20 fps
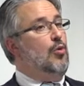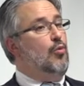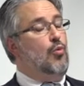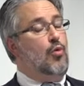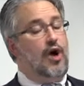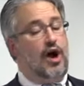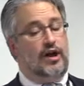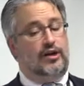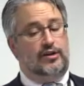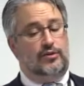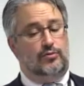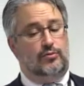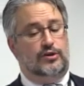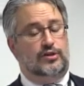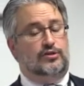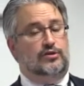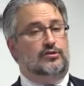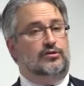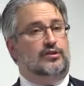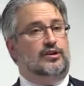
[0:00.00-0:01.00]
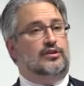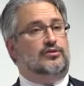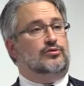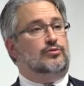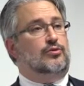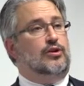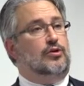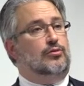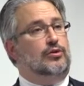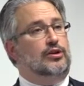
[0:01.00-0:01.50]
Why did we do
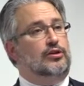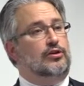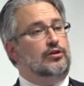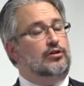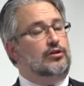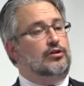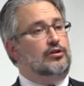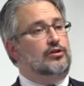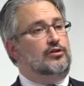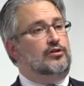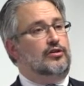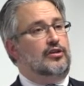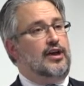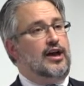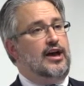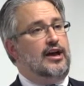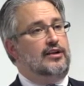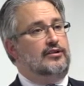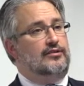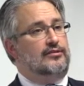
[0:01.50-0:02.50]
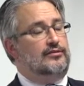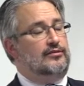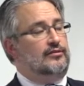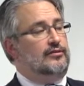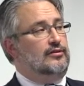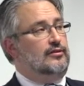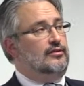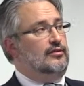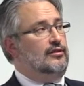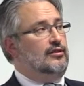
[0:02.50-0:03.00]
this? Well, we learned that
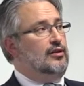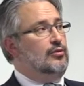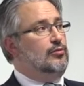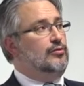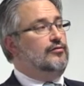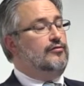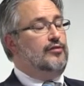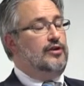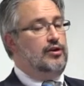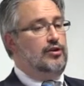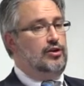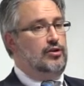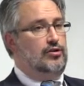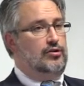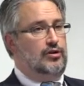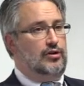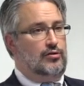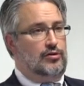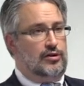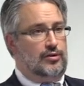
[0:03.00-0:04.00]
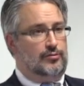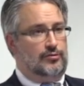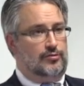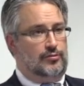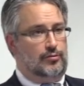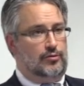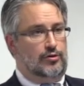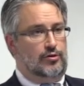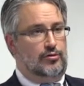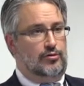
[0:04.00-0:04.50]
there were very good outcomes
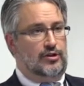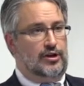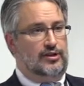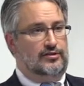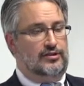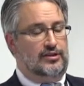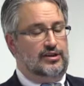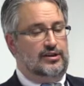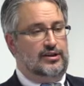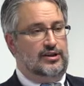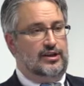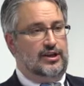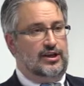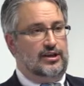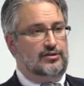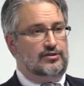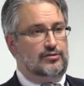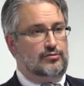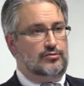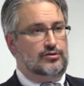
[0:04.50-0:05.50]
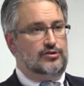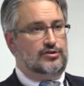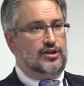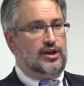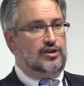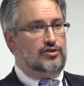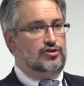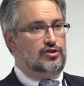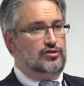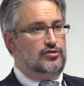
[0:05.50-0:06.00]
from localized kidney cancer
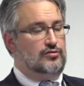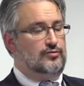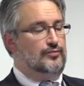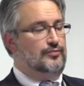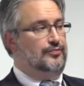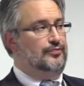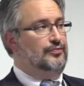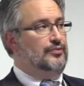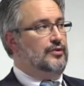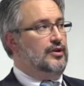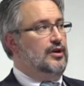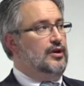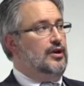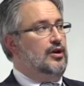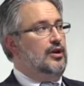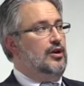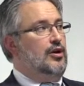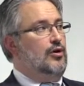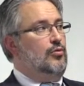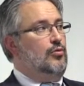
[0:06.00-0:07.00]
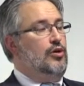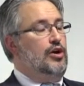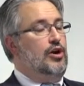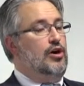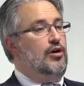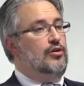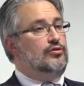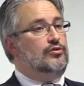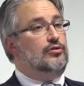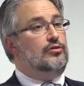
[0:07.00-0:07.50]
resection. We
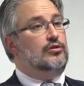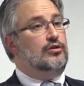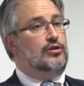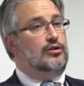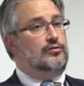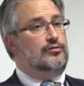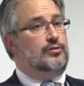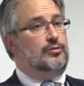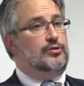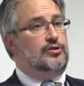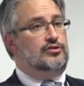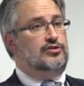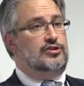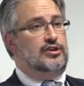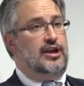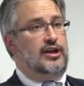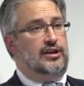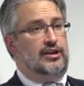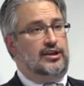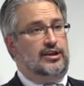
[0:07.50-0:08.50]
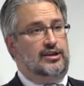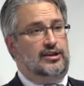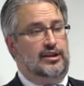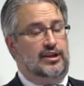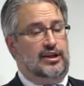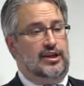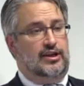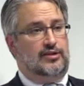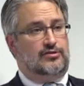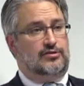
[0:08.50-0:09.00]
also learned from the genetic
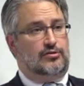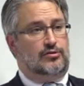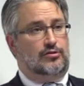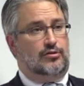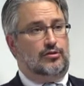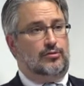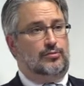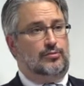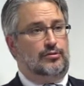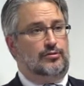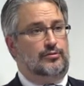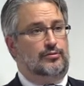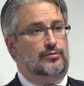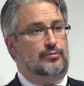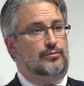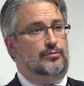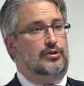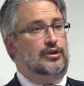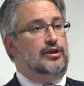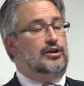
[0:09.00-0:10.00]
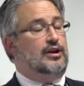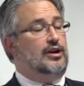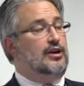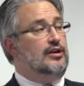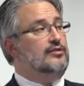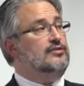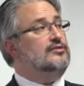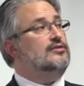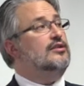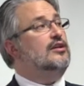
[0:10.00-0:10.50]
kidney cancer group
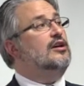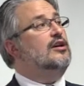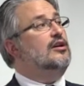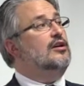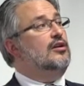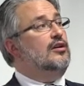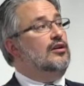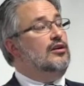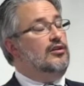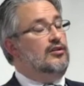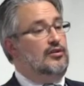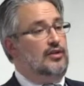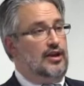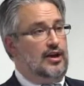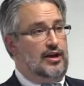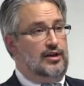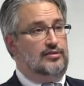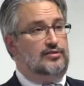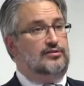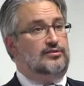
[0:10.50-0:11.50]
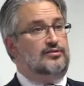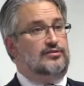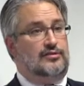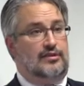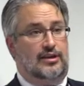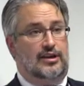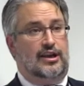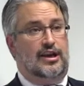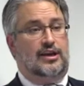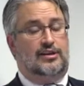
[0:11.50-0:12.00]
because, as
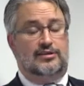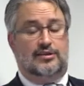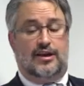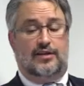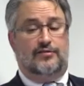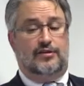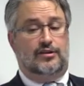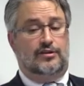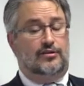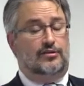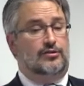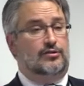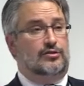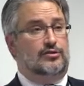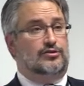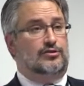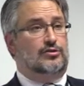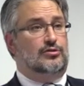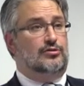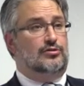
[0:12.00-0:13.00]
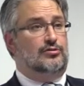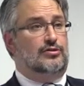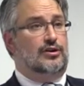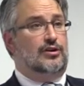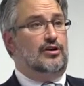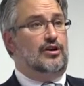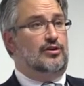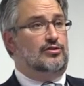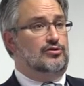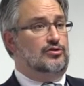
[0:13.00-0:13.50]
again Devin alluded to,
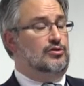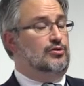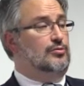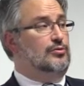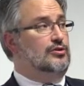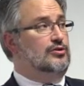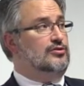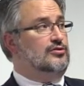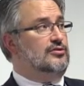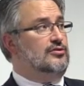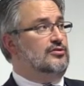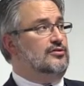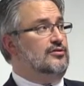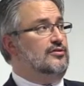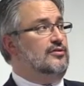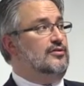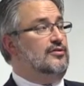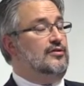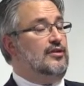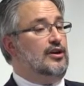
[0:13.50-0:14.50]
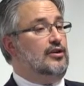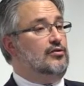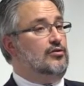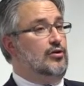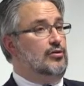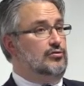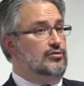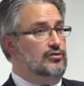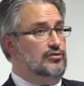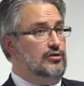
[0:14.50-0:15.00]
there are tumors that
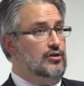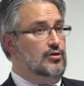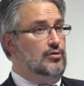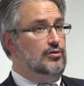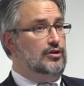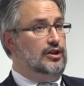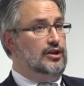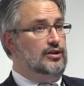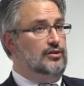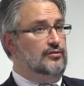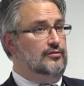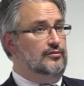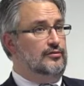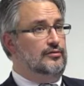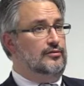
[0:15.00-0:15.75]
grow slowly